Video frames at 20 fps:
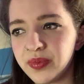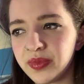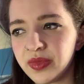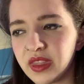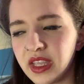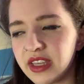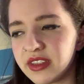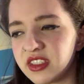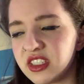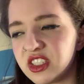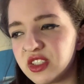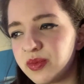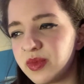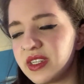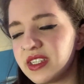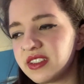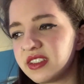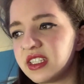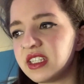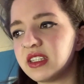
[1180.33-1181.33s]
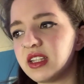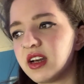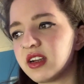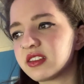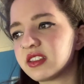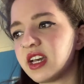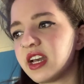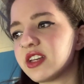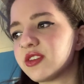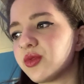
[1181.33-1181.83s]
As he speaks, he
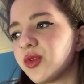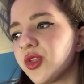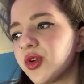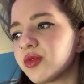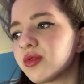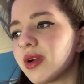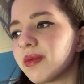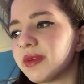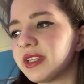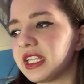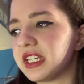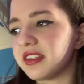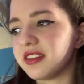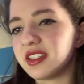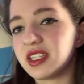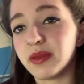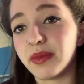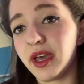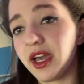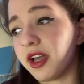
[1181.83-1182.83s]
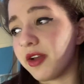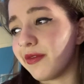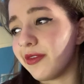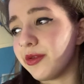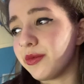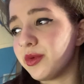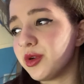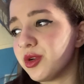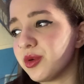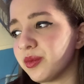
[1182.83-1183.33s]
locks eyes with Eurymedés in the back of
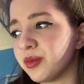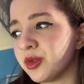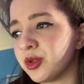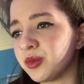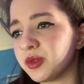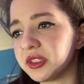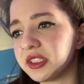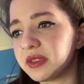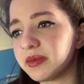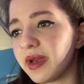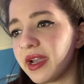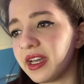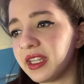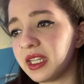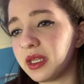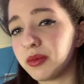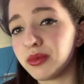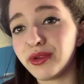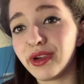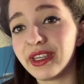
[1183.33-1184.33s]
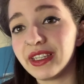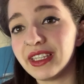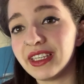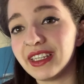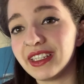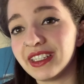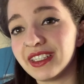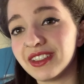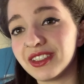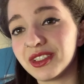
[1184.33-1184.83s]
the room, who was smiling brightly
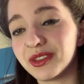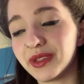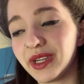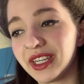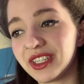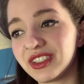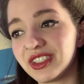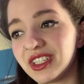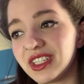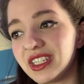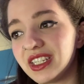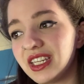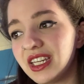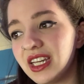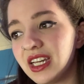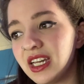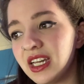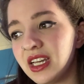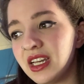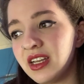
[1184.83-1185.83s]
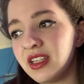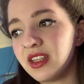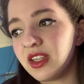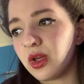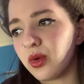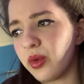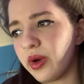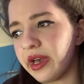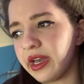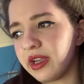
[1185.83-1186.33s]
in his direction. The
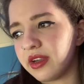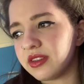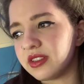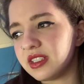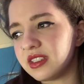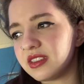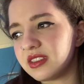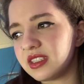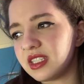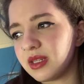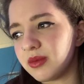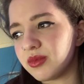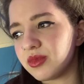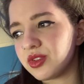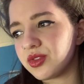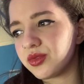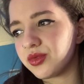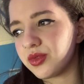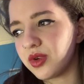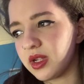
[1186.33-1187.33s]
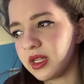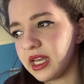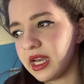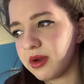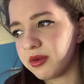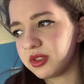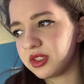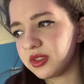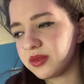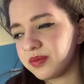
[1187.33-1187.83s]
choir did seem to fall
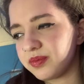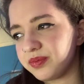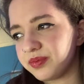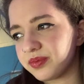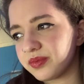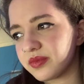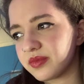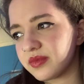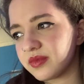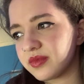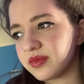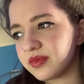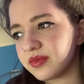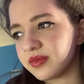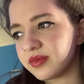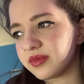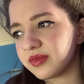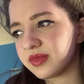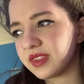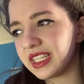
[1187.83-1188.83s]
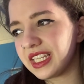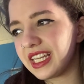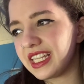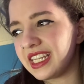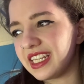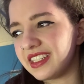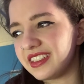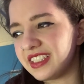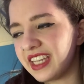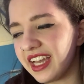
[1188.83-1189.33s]
out. An
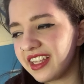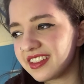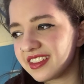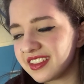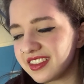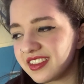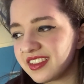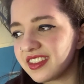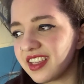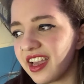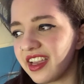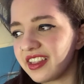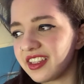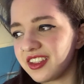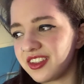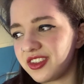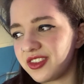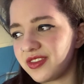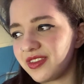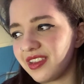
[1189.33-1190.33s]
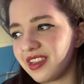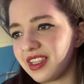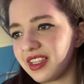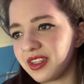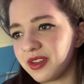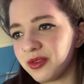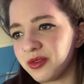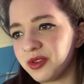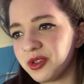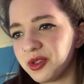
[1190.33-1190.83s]
intense silence filling
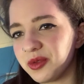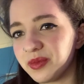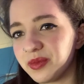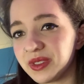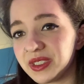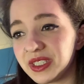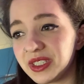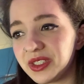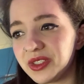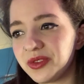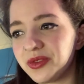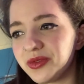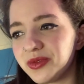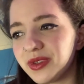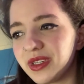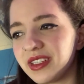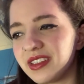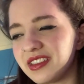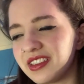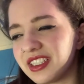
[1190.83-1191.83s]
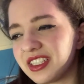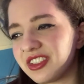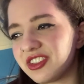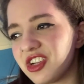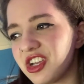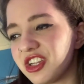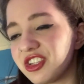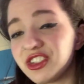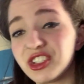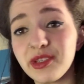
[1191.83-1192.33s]
the room as the two friends
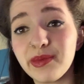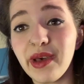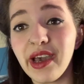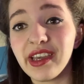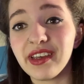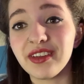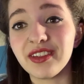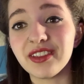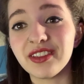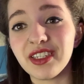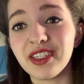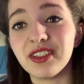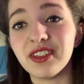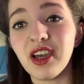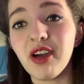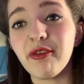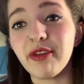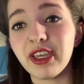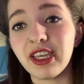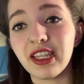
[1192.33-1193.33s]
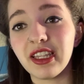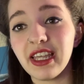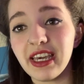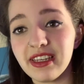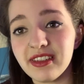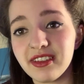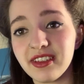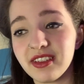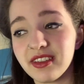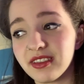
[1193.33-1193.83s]
exchanged smiles and knowing
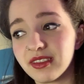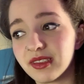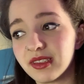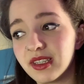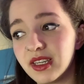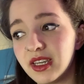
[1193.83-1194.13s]
glances.